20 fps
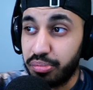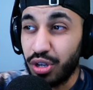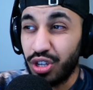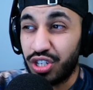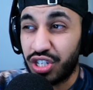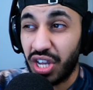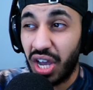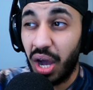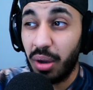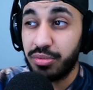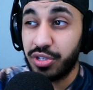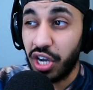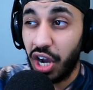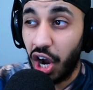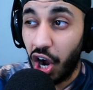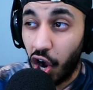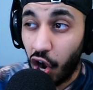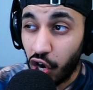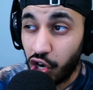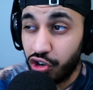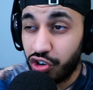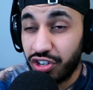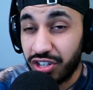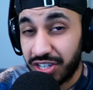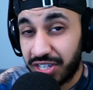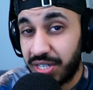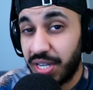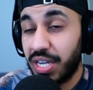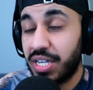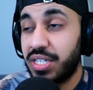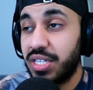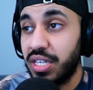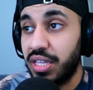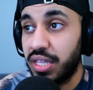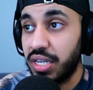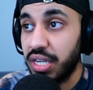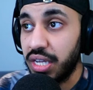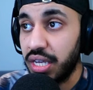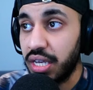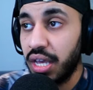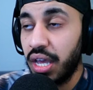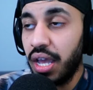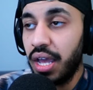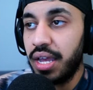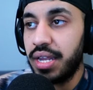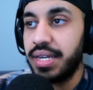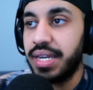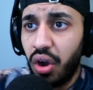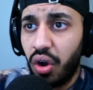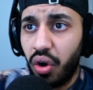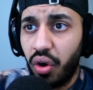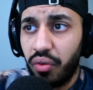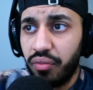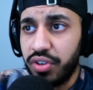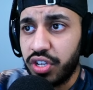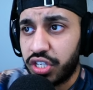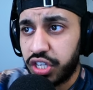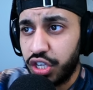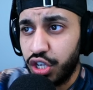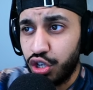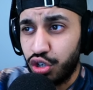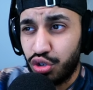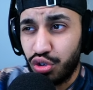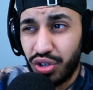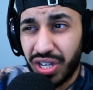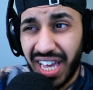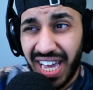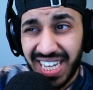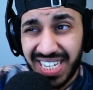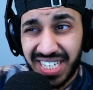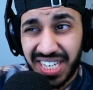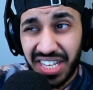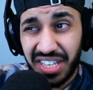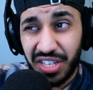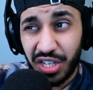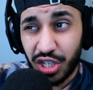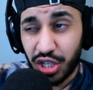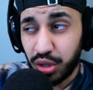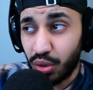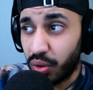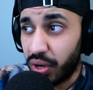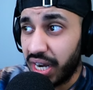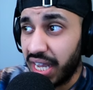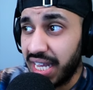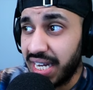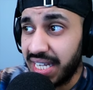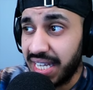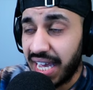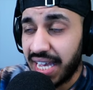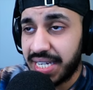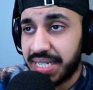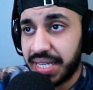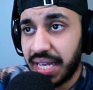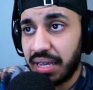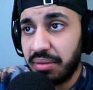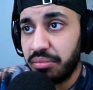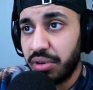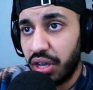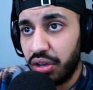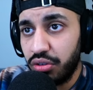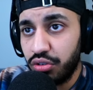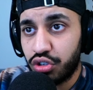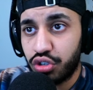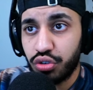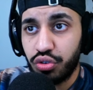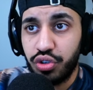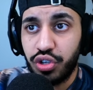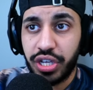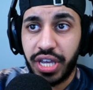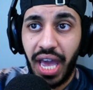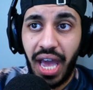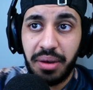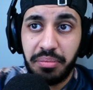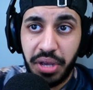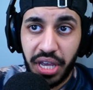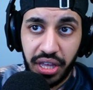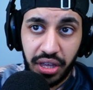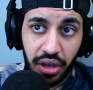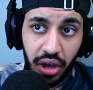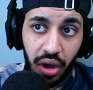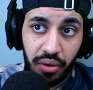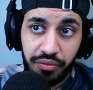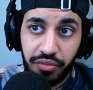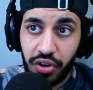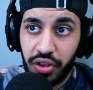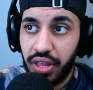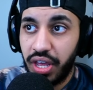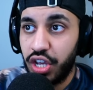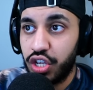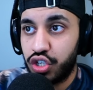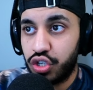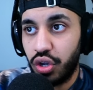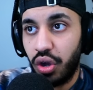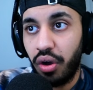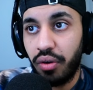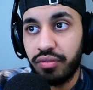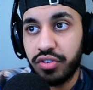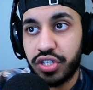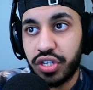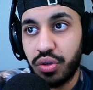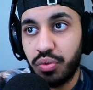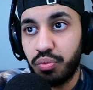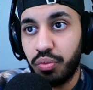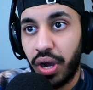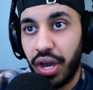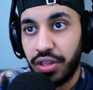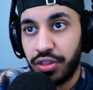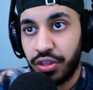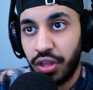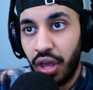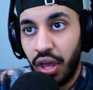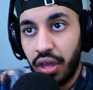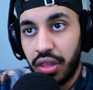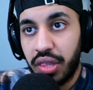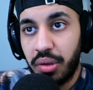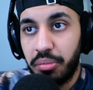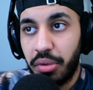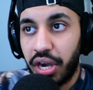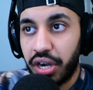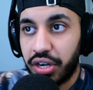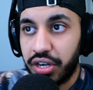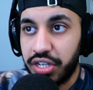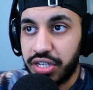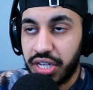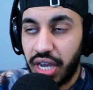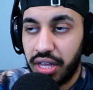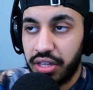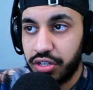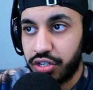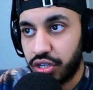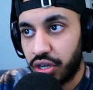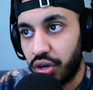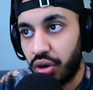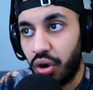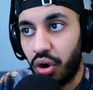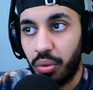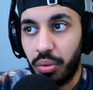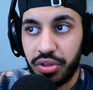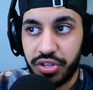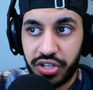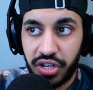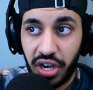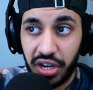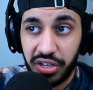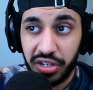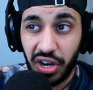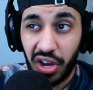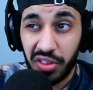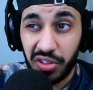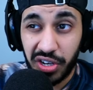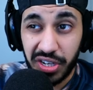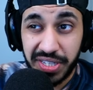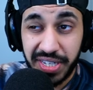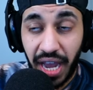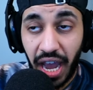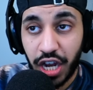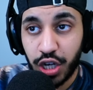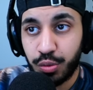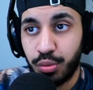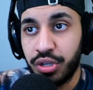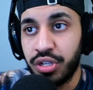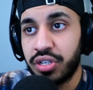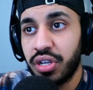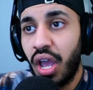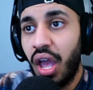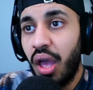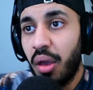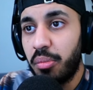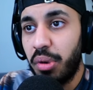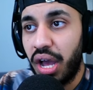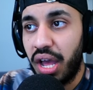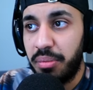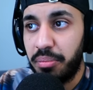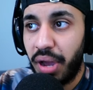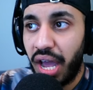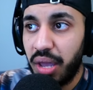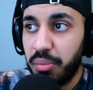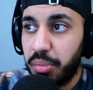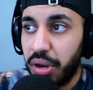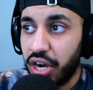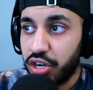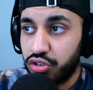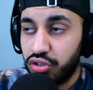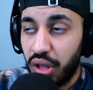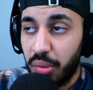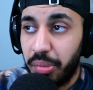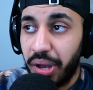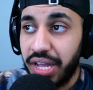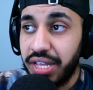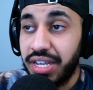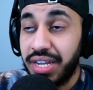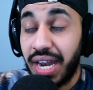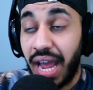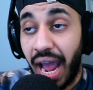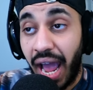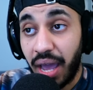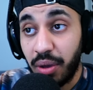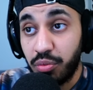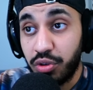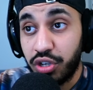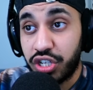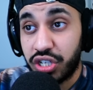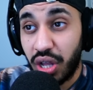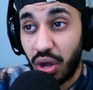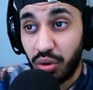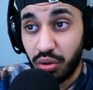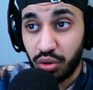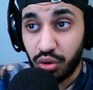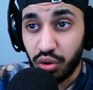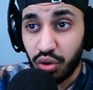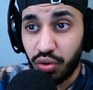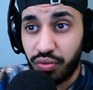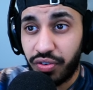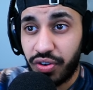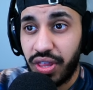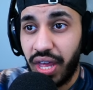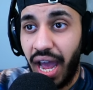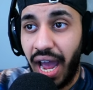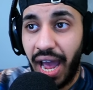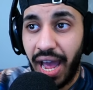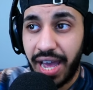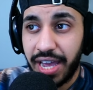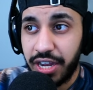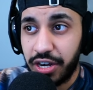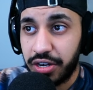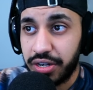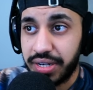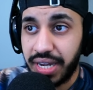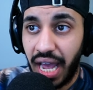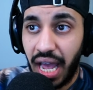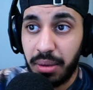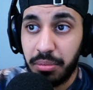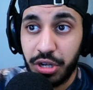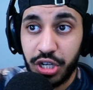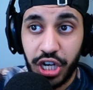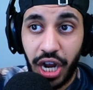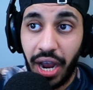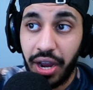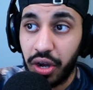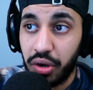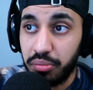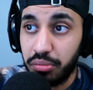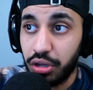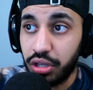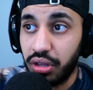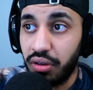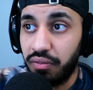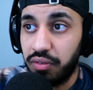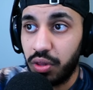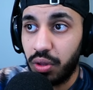boosts it up to 163. Obviously, you do get a slightly slower ADS time now, so you can make up for this, obviously, with the Mercury silencer or with certain other attachments. But in my personal opinion, I would still go for the higher damage, higher bullet